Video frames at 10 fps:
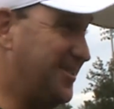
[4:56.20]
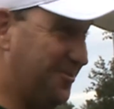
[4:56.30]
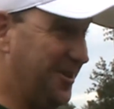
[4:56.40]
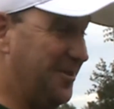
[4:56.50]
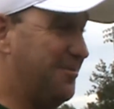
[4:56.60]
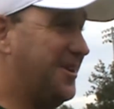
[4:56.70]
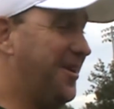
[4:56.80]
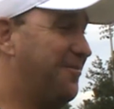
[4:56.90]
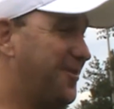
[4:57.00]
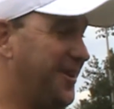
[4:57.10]
That's when it'll be
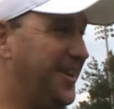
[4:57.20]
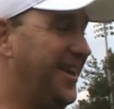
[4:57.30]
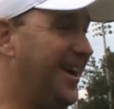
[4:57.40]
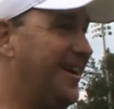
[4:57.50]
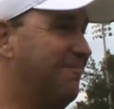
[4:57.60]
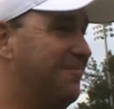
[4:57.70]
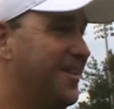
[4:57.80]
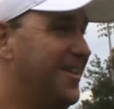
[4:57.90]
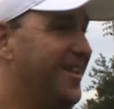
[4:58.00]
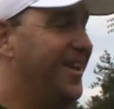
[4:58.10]
comforting. Um,
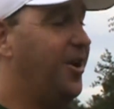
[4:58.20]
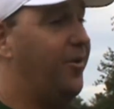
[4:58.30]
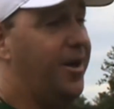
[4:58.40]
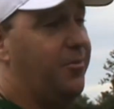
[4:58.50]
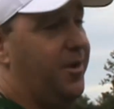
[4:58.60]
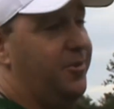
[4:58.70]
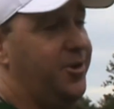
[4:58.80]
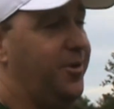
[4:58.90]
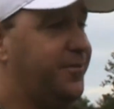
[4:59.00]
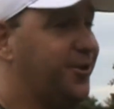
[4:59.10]
no, and, and we
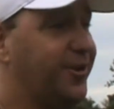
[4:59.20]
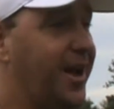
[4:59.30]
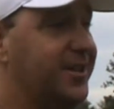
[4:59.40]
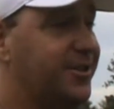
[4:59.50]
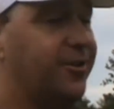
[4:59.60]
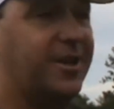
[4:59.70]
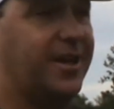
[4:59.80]
do have two guys that are